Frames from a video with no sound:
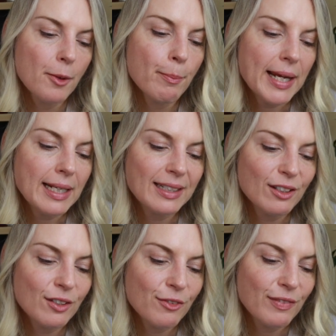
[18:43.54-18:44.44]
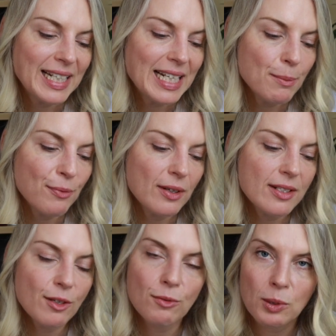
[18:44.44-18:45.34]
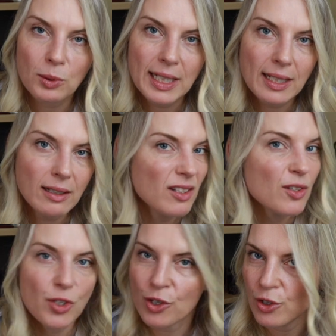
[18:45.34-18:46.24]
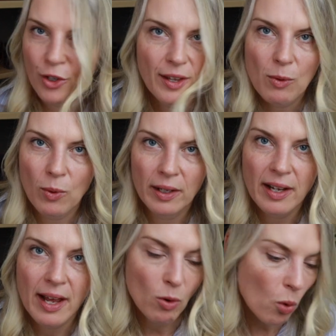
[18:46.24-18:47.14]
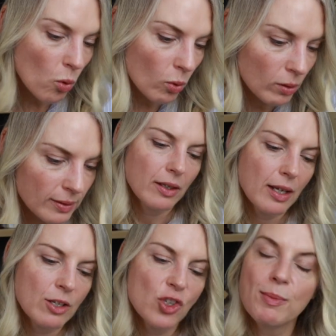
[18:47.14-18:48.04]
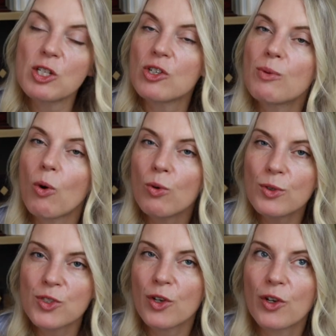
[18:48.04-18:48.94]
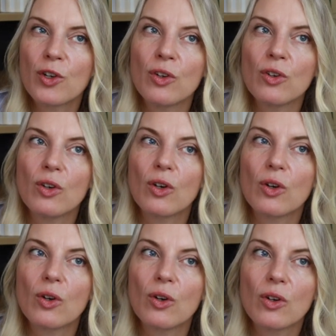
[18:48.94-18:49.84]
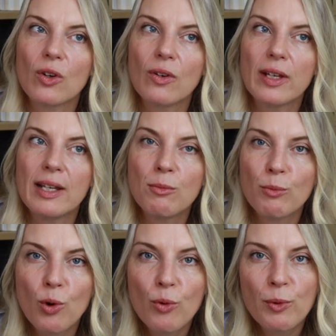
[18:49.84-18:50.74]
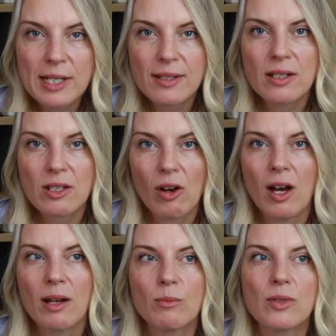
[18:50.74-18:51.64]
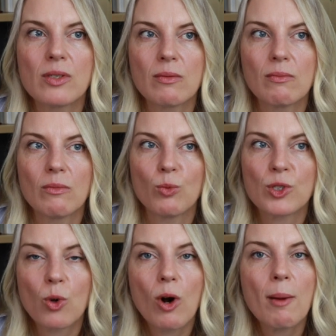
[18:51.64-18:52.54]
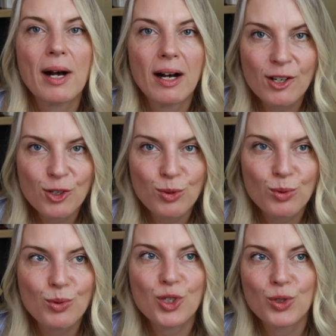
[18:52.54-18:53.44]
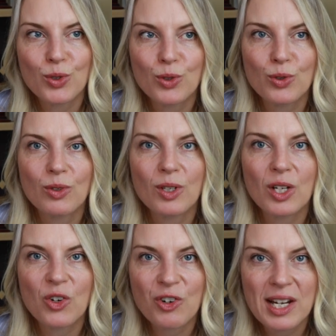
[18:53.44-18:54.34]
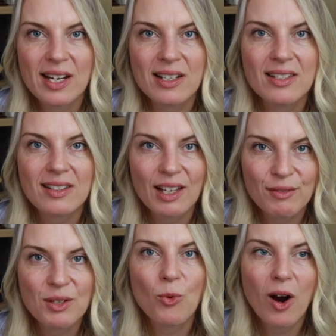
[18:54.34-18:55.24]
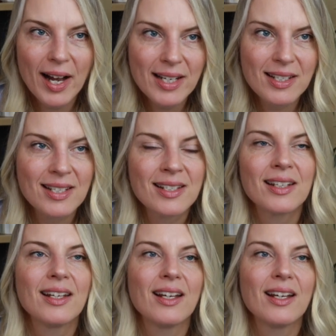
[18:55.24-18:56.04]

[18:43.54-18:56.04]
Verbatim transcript: Maitland Philippe Zerolia, don't know that one at all. And she, but she also, in more recent times, was quite partial to Creed's Love in White.